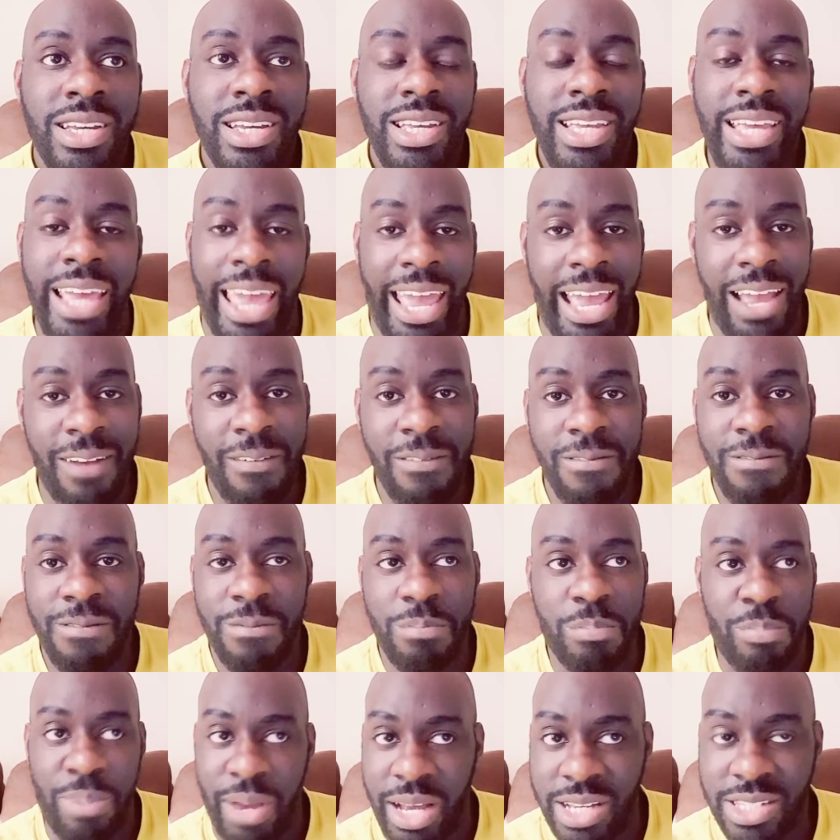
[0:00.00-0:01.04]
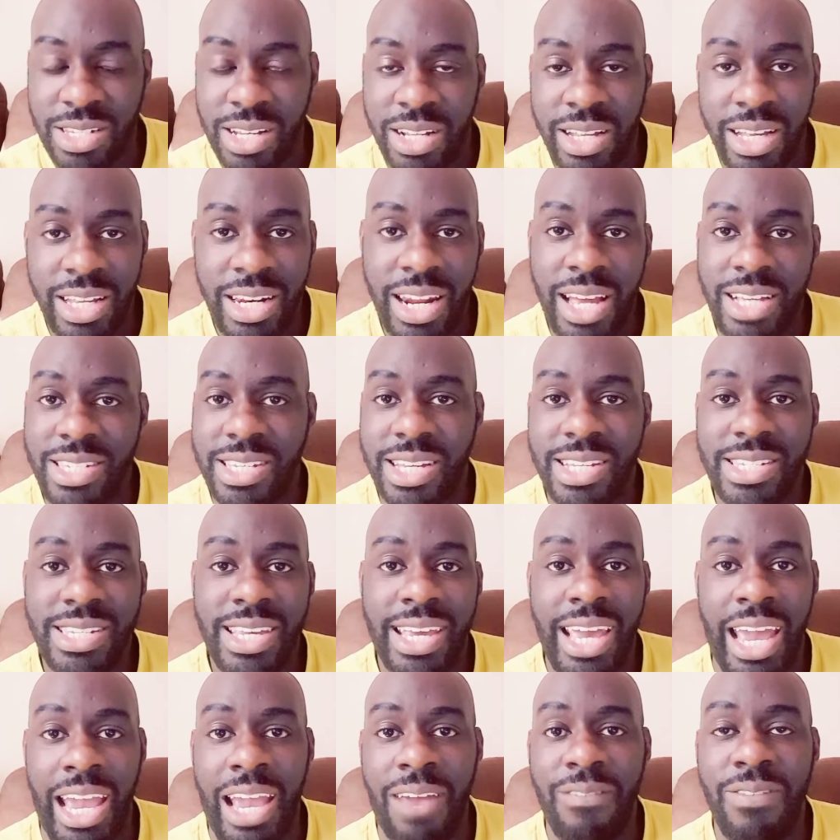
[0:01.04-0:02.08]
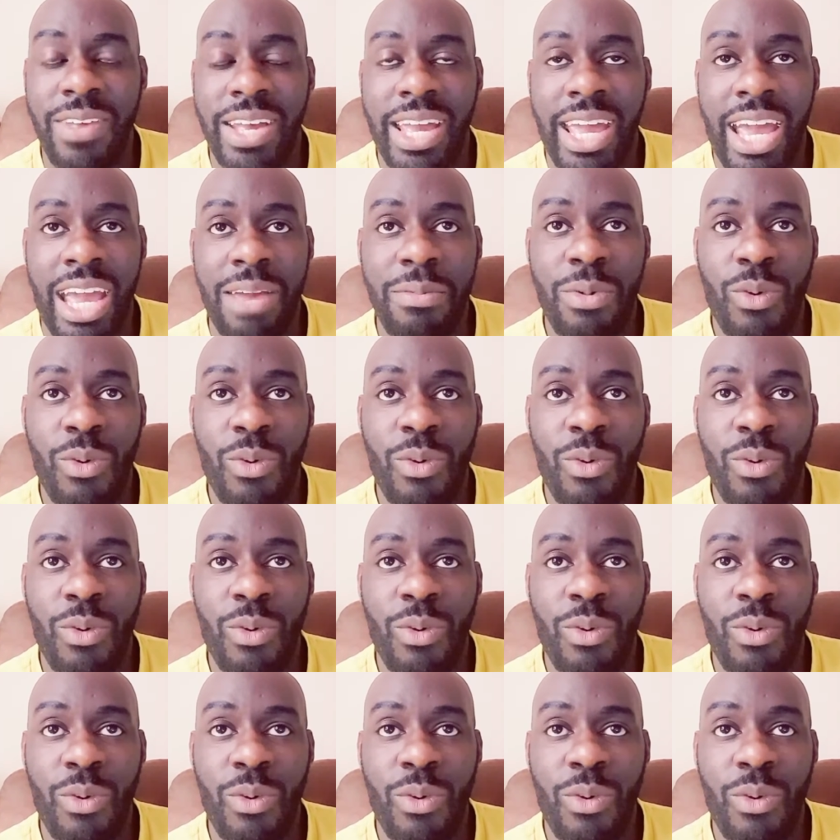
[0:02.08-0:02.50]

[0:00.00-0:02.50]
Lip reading: gave basically in essence gave the game